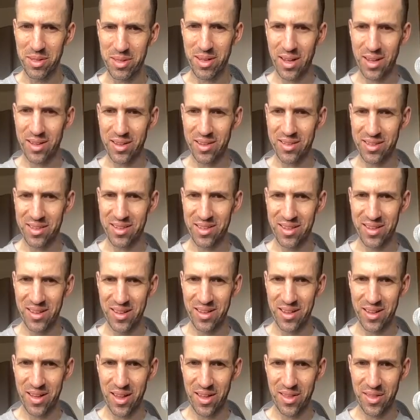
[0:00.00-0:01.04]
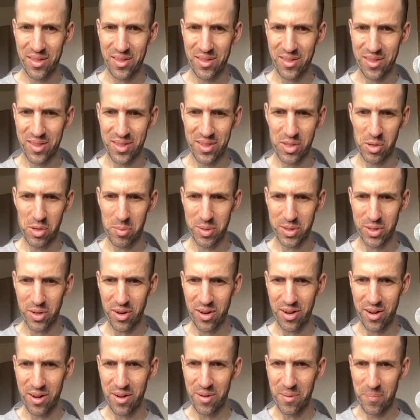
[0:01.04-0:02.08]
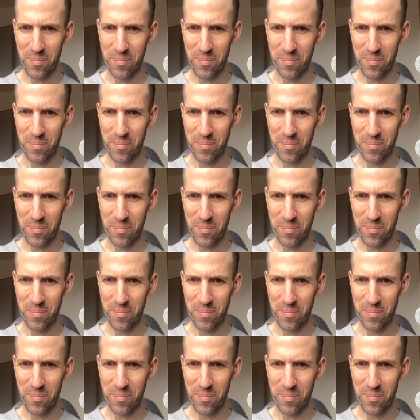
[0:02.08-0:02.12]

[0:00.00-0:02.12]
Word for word: guy's got so much art.